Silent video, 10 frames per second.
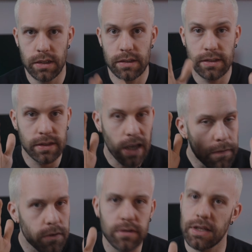
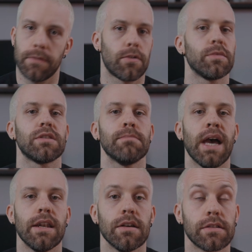save yourself from this
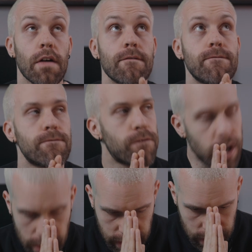madness. Freaking